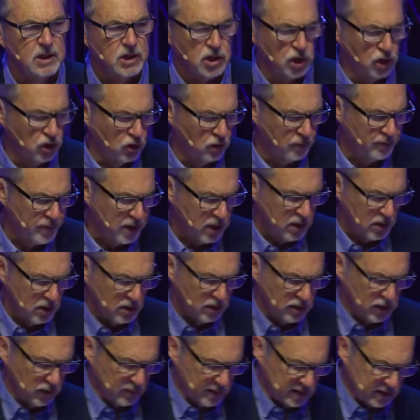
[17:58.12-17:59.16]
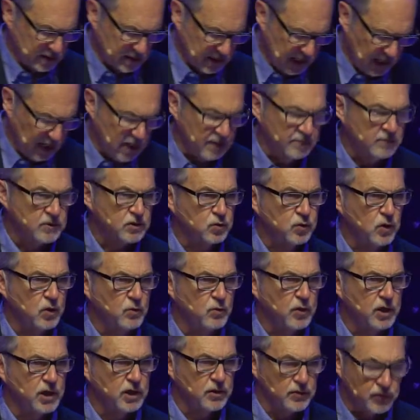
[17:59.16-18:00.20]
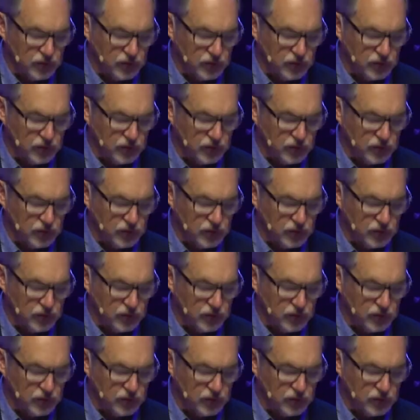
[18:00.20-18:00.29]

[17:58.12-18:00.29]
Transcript: You know, there is times when we go